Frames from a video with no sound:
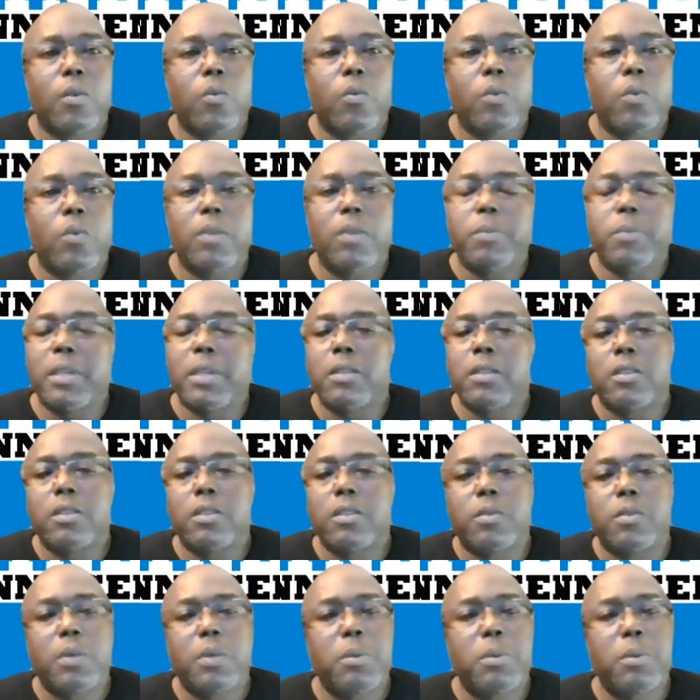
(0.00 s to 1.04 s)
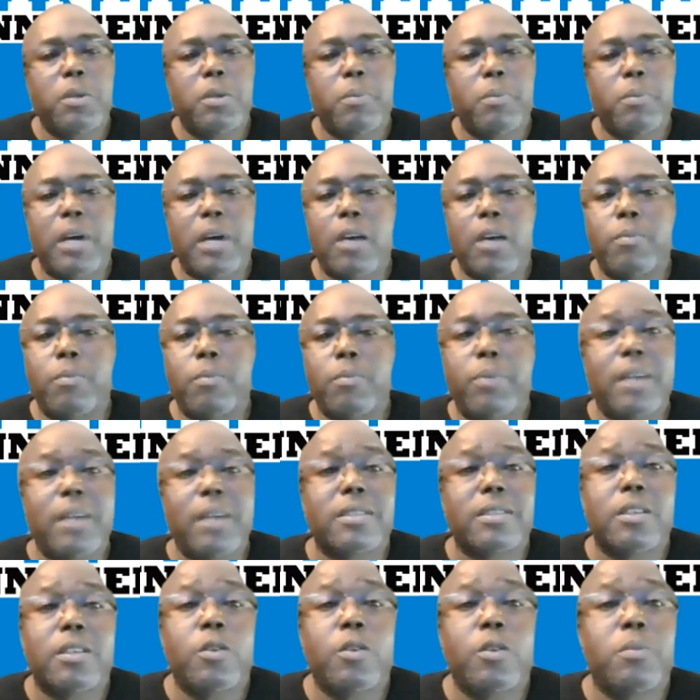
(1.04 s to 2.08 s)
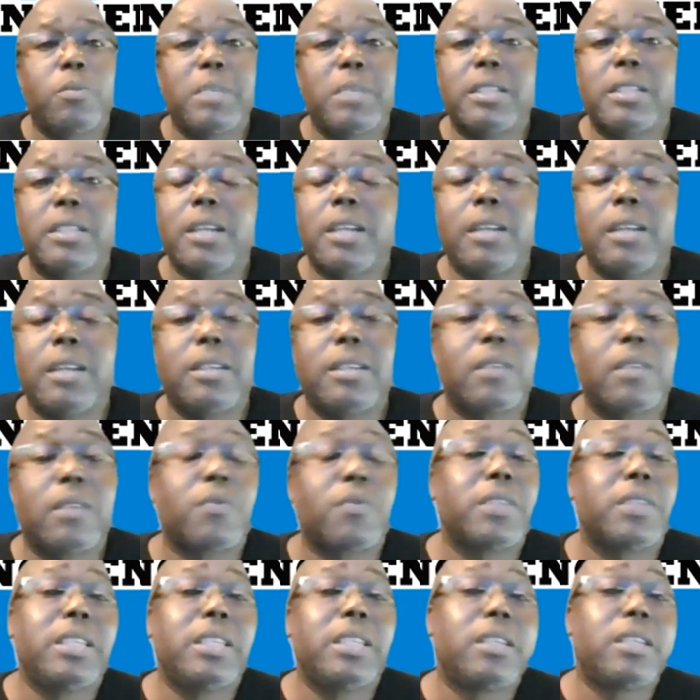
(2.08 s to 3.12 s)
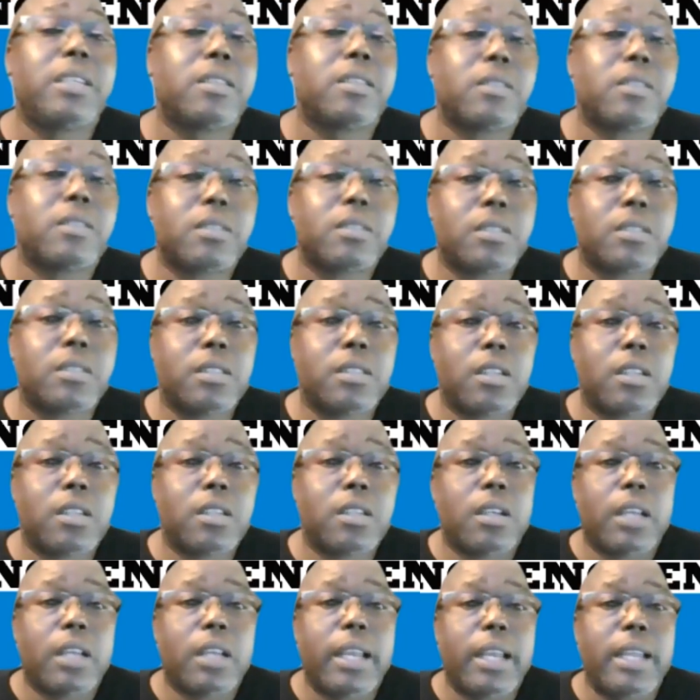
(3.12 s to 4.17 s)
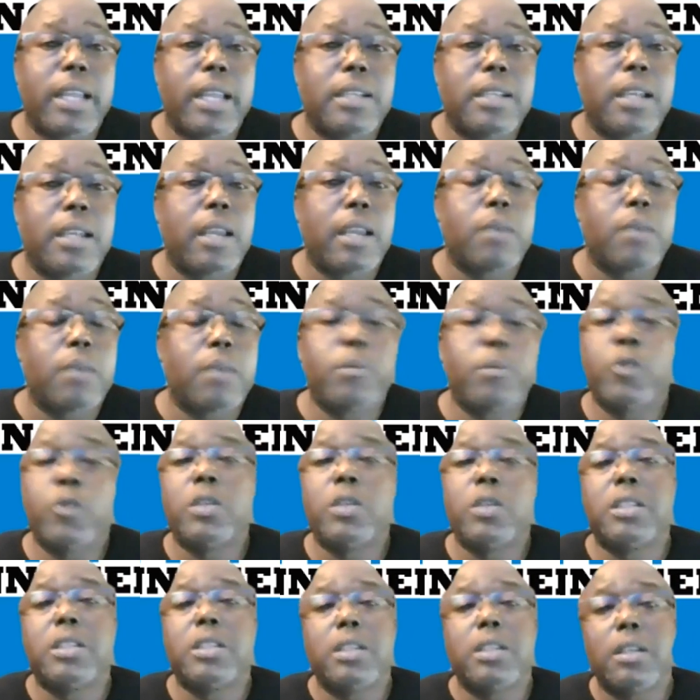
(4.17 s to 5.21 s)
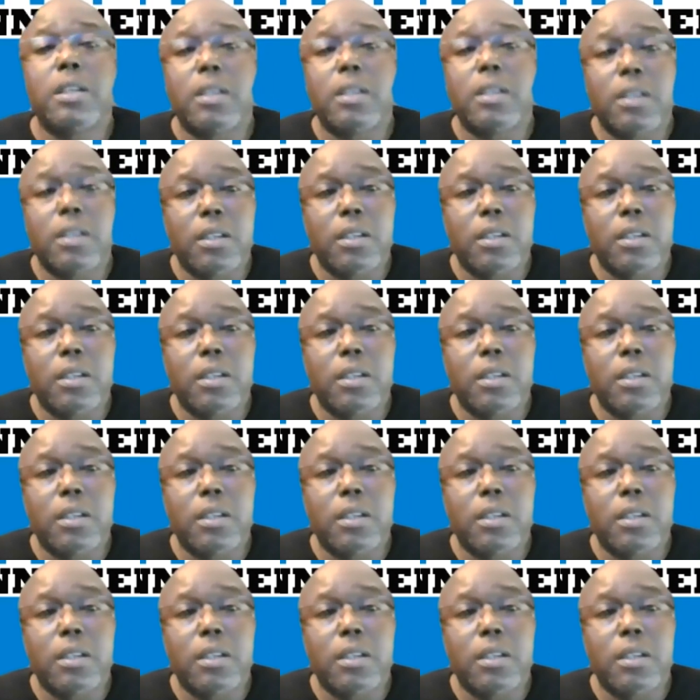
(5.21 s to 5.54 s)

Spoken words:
We've been screaming about prosecutor misconduct for years and their immunity,